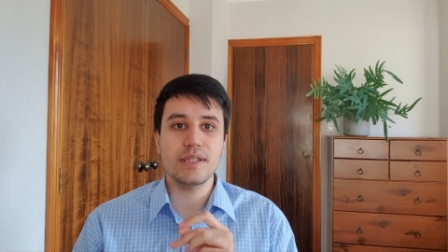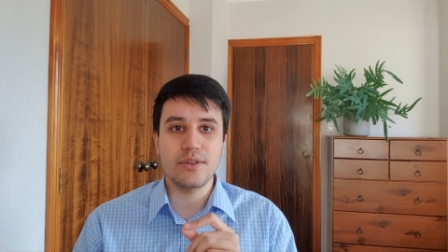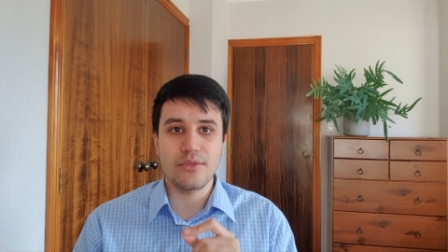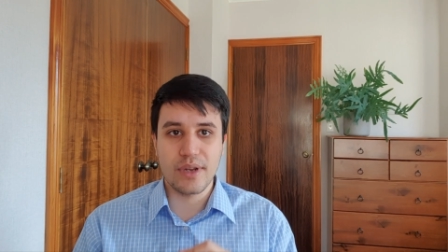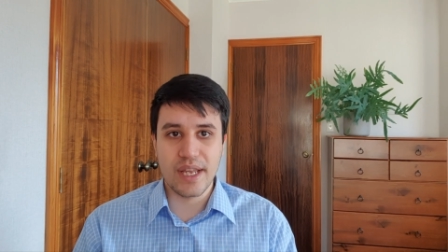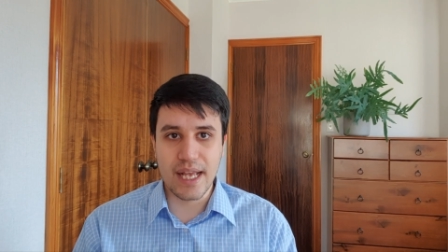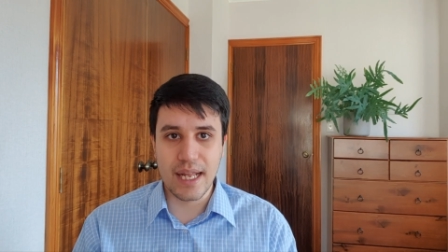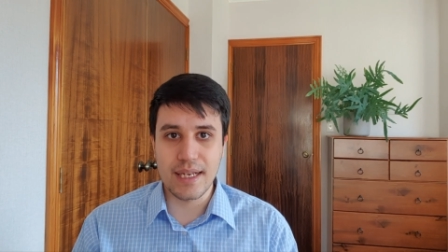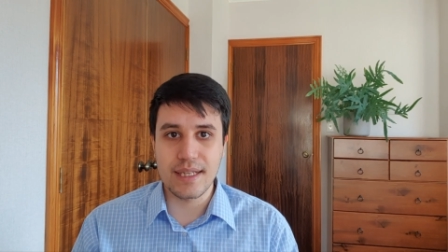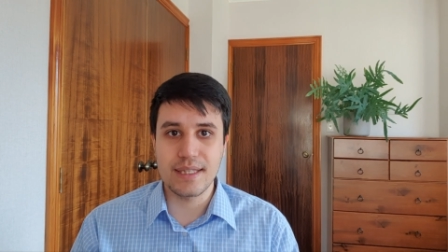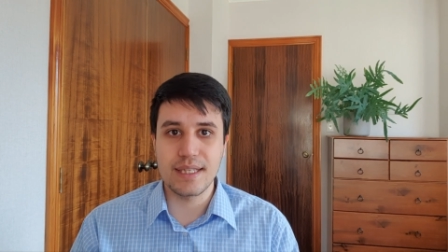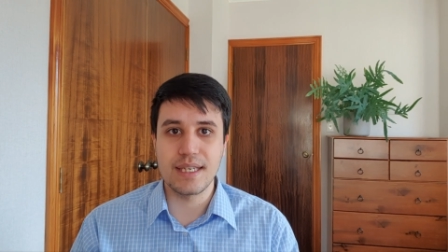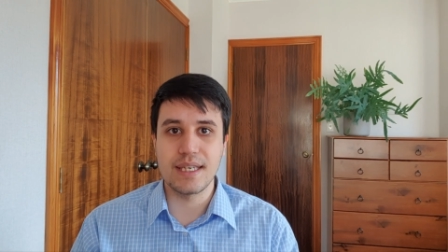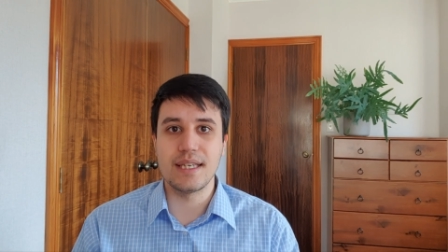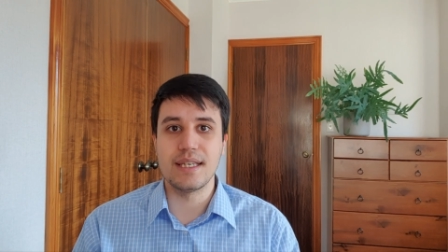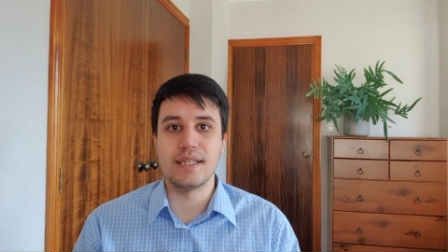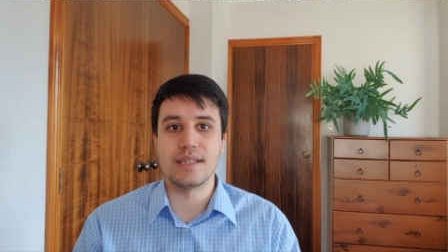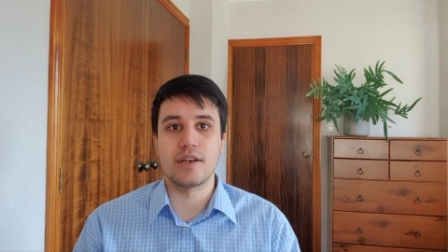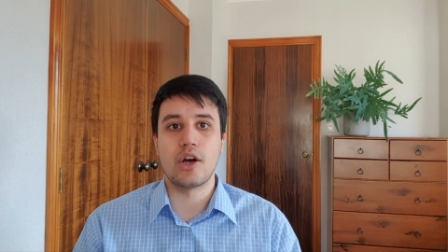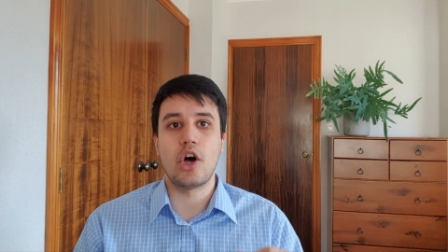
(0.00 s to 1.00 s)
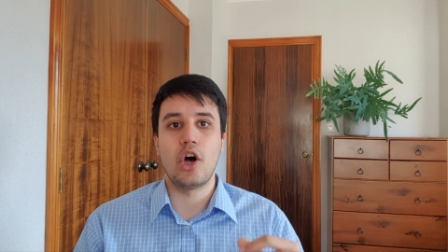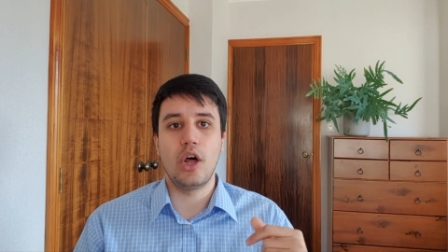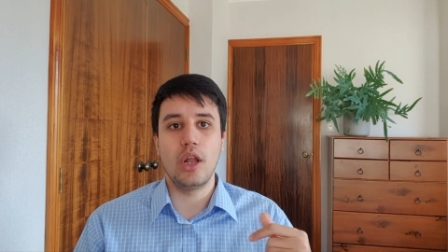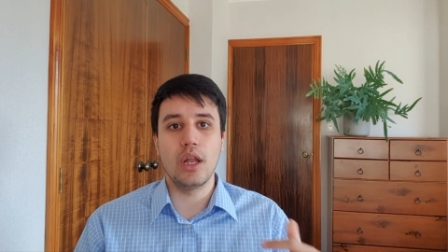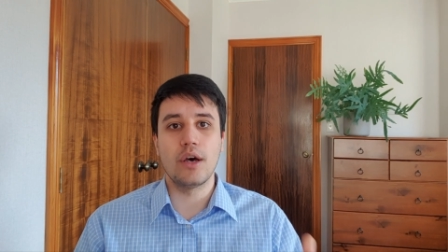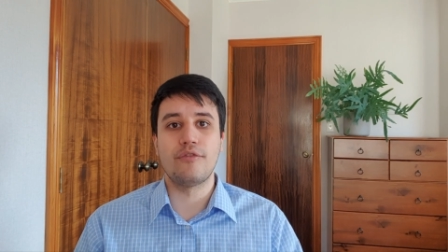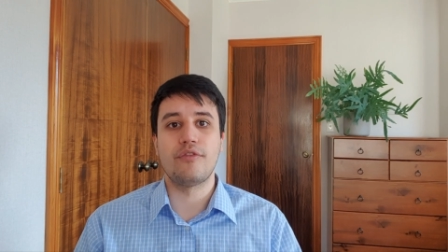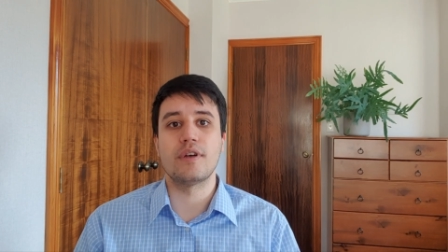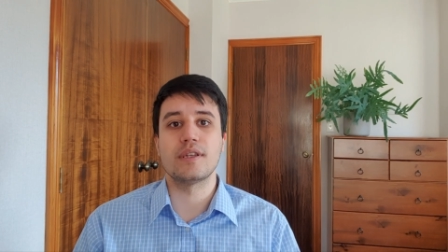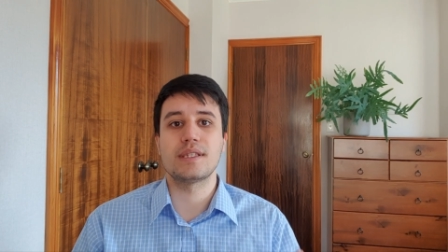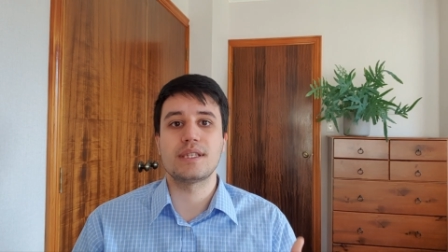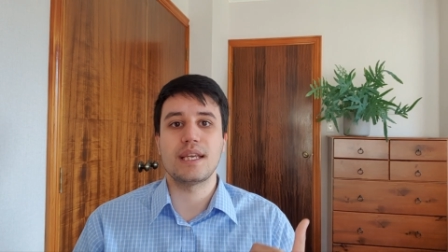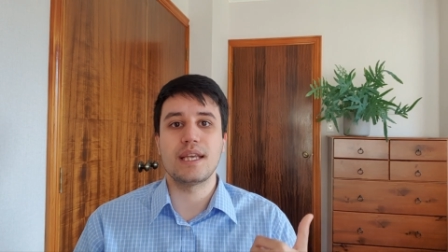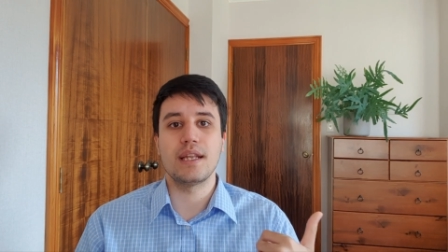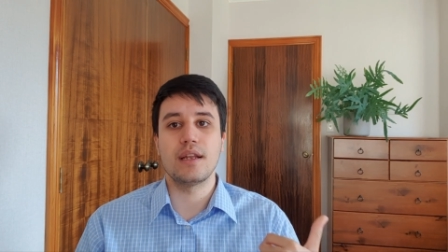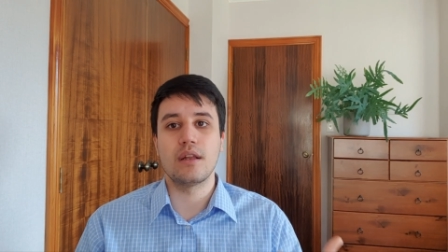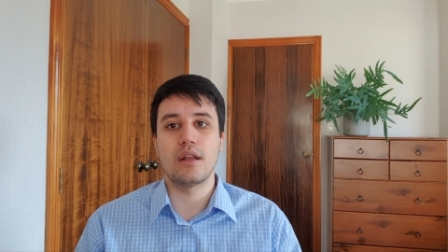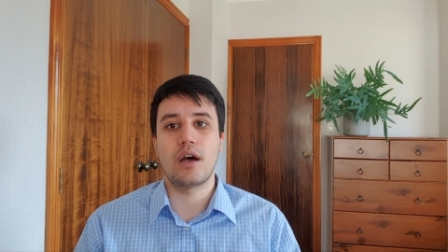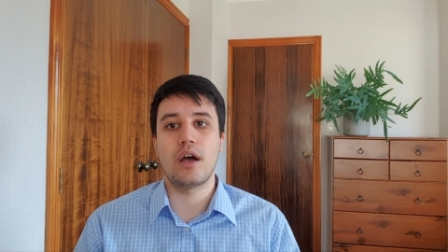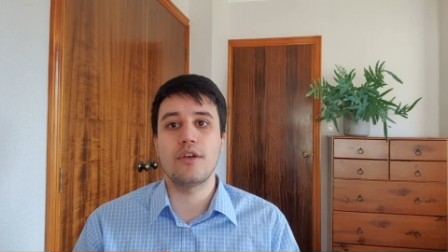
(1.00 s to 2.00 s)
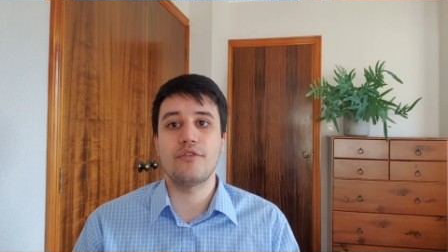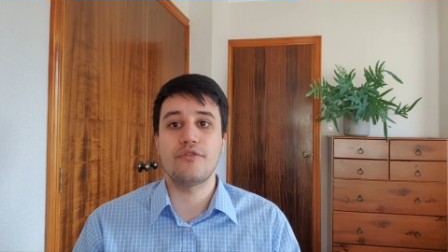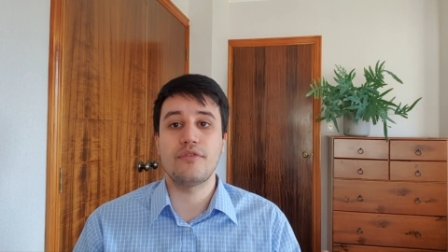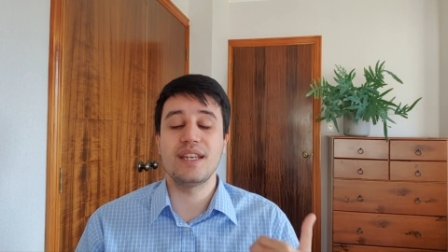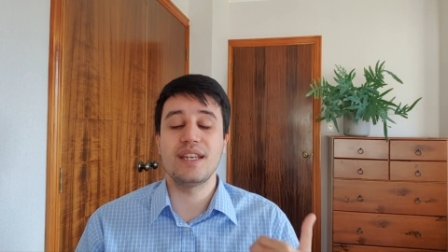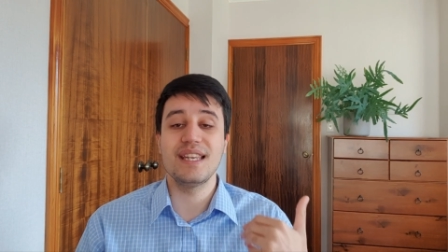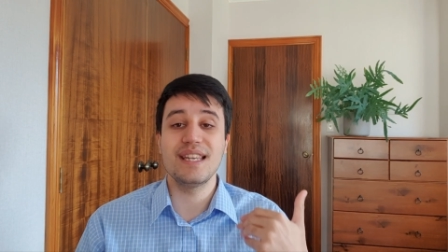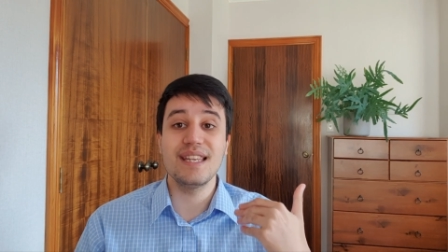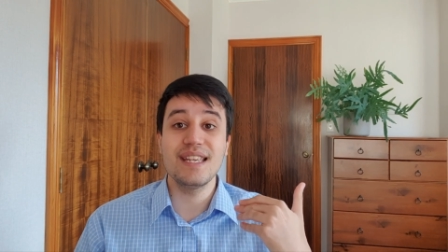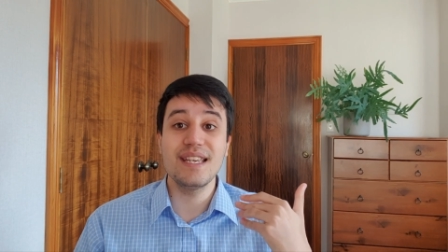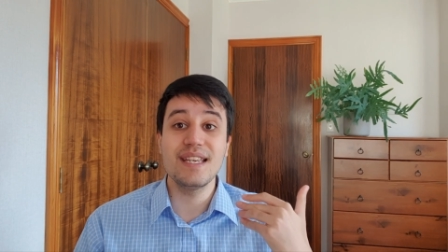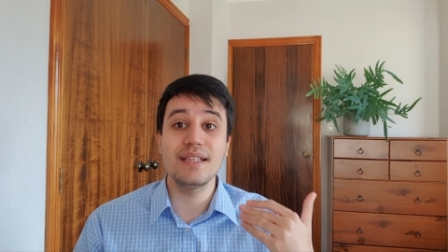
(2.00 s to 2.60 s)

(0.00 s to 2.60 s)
Because the reality is, all of us in life